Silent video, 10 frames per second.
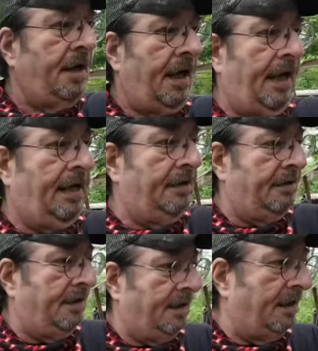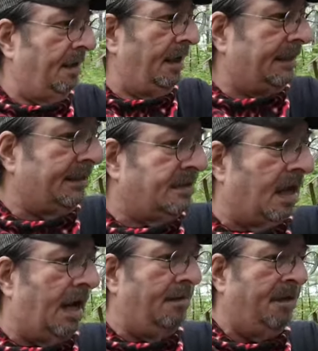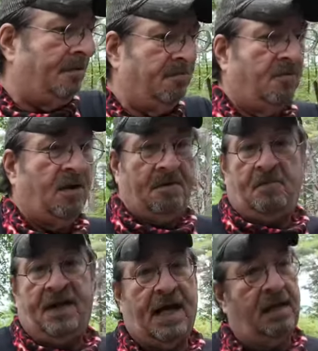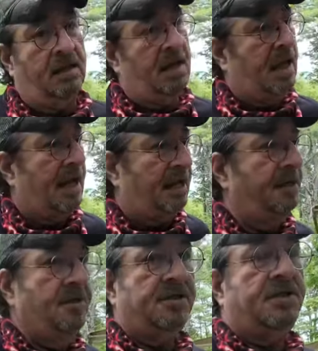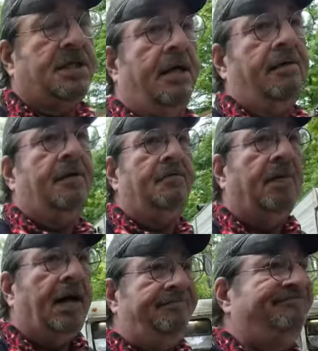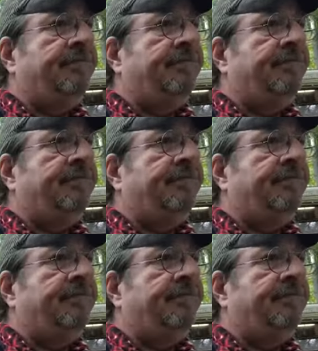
and uh, at the time, and I mean, we got a lot of usage out of it. But,